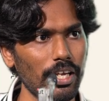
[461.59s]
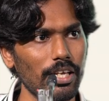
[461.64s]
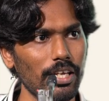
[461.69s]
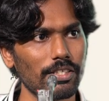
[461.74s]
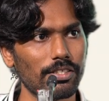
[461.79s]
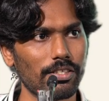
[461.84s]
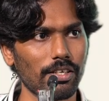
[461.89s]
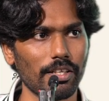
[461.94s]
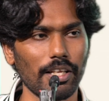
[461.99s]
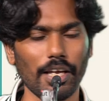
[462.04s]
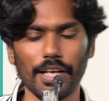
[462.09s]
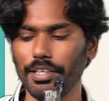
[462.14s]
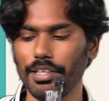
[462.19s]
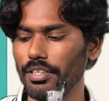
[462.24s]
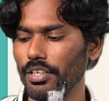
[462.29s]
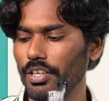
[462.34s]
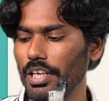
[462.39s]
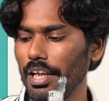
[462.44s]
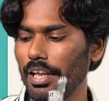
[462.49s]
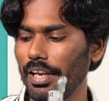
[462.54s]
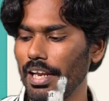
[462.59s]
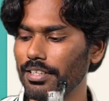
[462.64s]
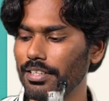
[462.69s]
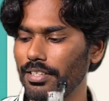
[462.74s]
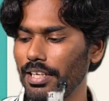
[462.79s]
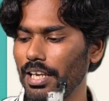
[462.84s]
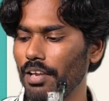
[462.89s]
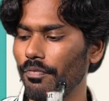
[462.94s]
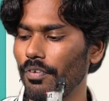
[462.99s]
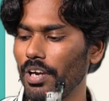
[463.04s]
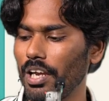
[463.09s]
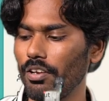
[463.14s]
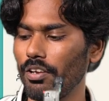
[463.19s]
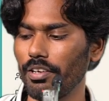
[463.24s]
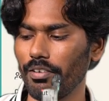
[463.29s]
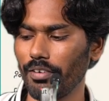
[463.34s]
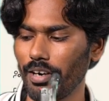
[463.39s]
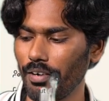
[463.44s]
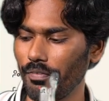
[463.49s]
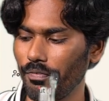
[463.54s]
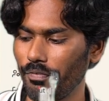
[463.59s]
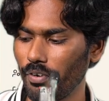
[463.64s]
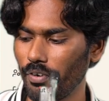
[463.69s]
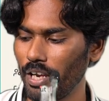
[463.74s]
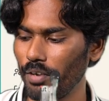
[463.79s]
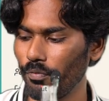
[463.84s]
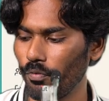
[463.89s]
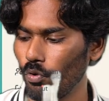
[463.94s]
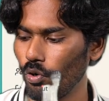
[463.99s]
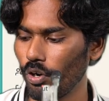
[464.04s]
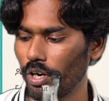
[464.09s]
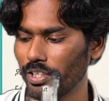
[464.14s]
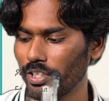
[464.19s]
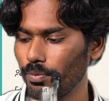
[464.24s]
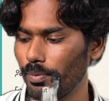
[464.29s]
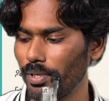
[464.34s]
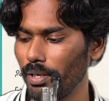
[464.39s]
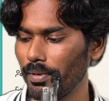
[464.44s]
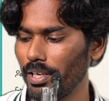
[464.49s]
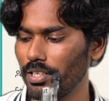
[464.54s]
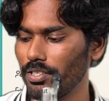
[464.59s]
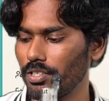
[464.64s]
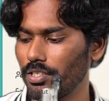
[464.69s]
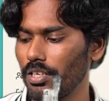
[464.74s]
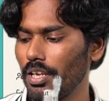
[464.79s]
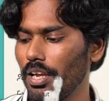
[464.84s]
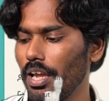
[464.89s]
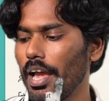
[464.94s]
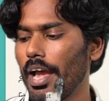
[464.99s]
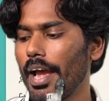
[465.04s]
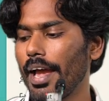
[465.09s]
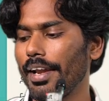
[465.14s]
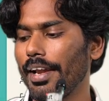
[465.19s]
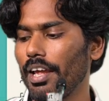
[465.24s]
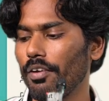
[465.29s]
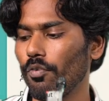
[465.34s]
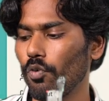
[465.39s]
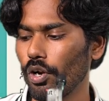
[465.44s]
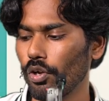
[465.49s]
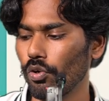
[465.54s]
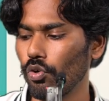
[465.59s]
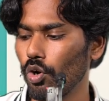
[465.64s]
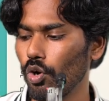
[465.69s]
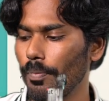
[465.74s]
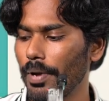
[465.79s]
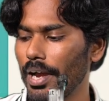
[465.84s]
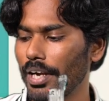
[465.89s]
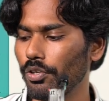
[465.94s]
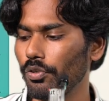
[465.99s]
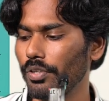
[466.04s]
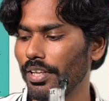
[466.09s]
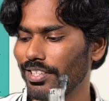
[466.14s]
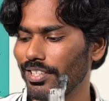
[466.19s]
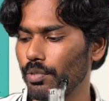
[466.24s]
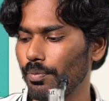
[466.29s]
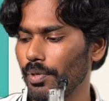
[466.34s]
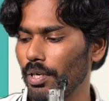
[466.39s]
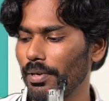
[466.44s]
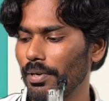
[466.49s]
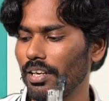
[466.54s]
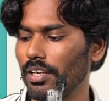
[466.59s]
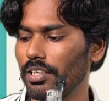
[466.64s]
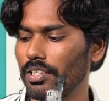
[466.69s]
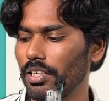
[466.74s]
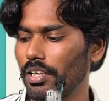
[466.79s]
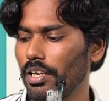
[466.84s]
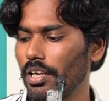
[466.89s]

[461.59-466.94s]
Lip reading: so that, let's say if I ran 4 experiments and I want to go back to the experiment